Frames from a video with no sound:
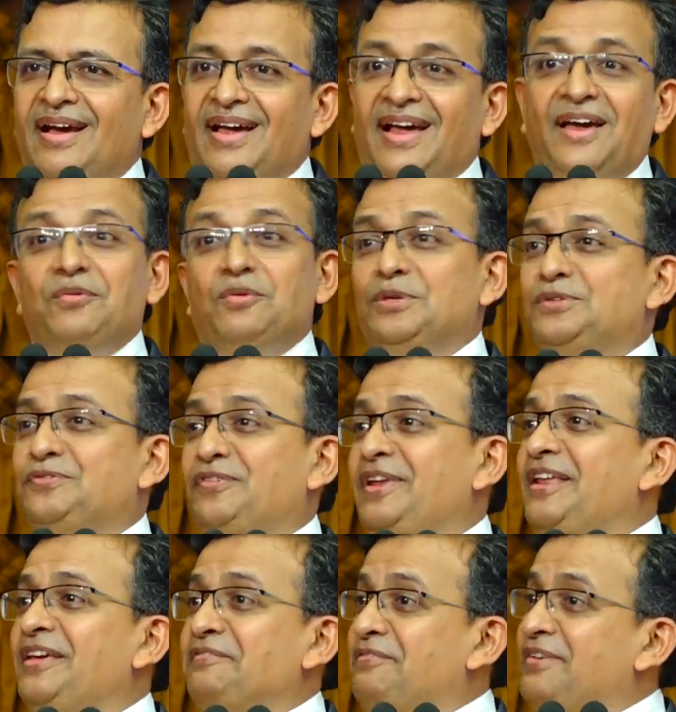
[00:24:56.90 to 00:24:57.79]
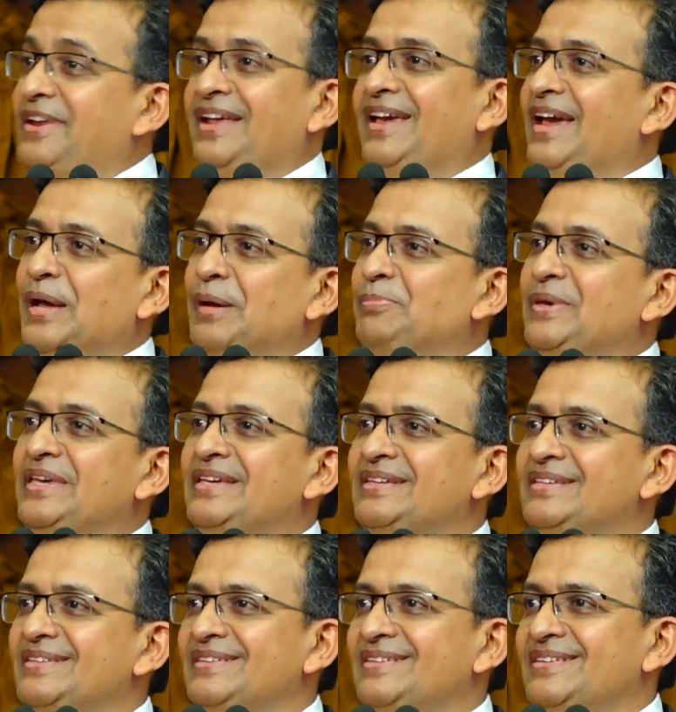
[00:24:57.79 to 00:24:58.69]
I was feeling very happy
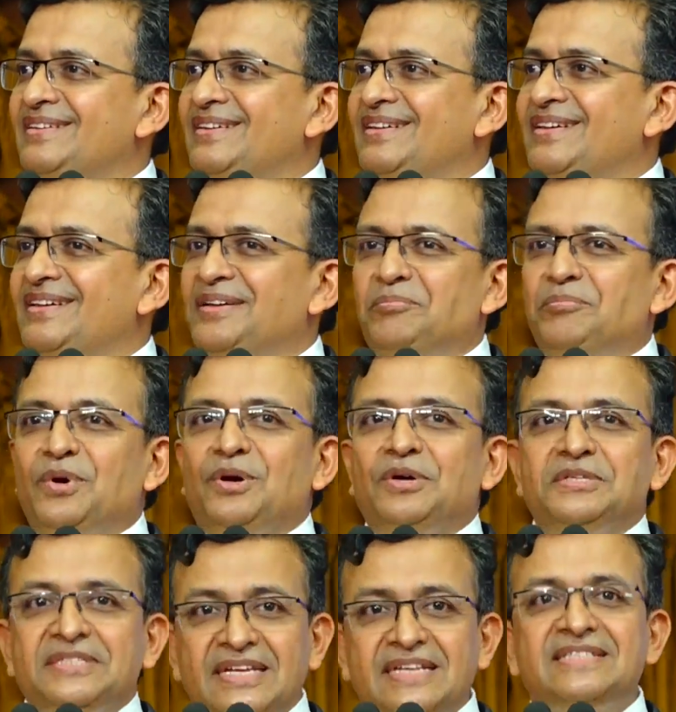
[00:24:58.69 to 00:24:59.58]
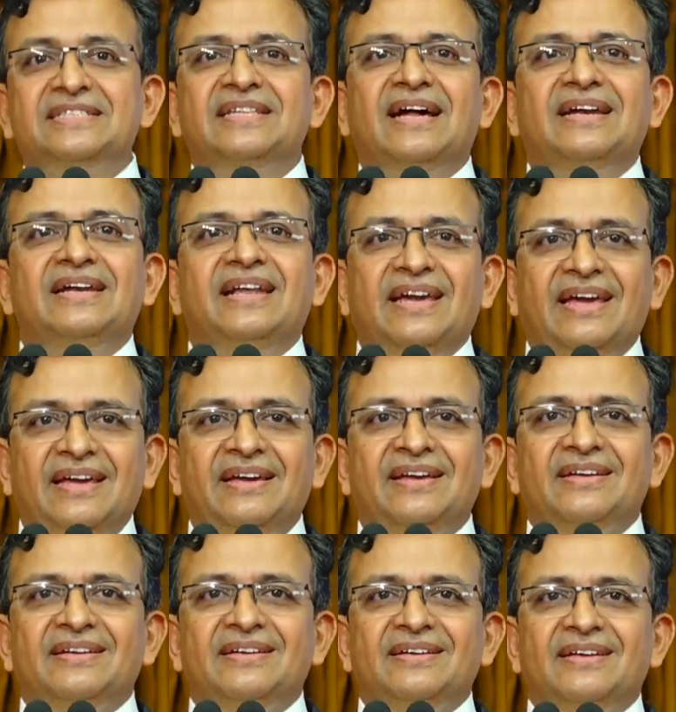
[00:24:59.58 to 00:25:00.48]
because since that day,